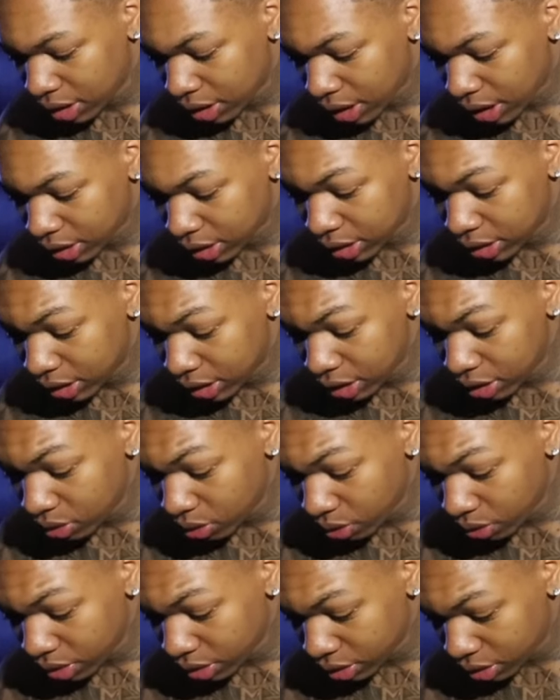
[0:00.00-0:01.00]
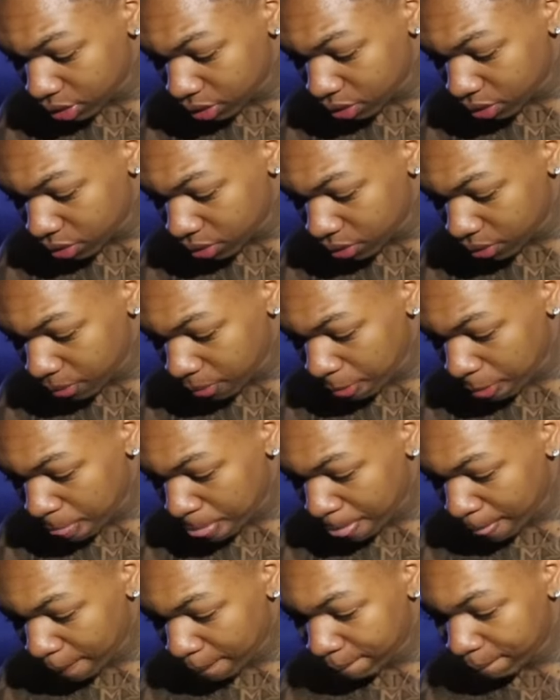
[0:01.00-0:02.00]
Got the Dior's on.
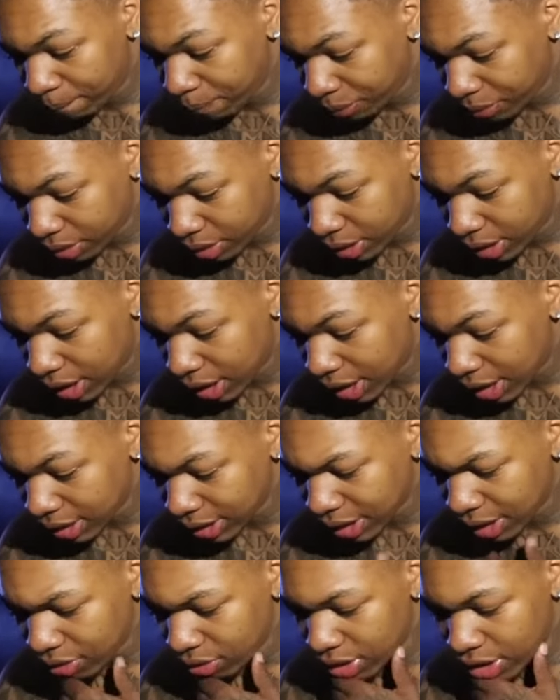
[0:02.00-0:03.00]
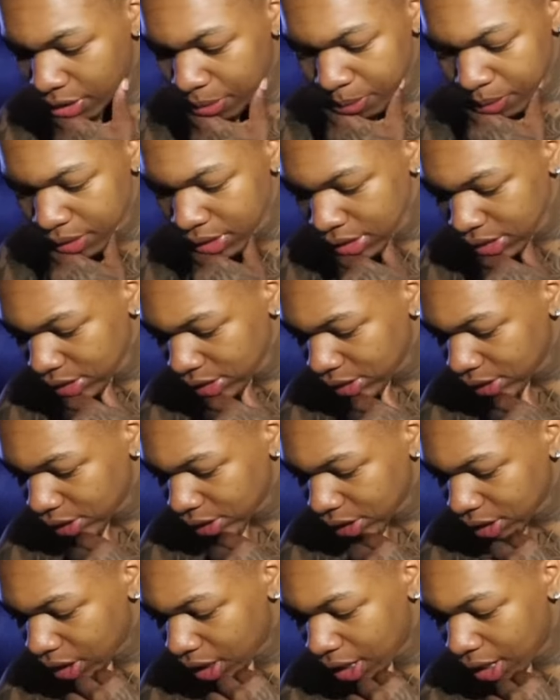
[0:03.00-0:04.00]
Okay, that's how you coming.
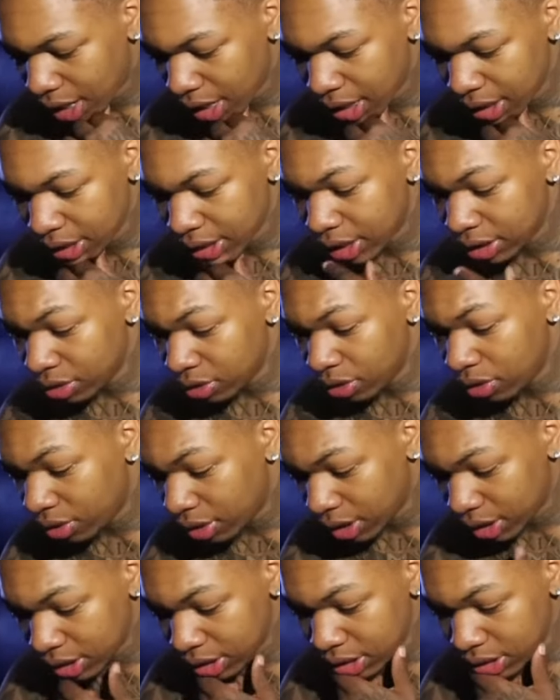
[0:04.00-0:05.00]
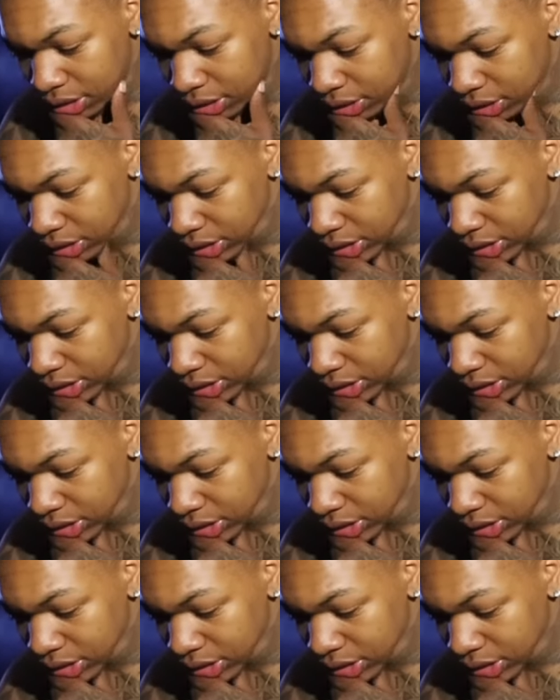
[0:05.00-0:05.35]
All right, got the Audi.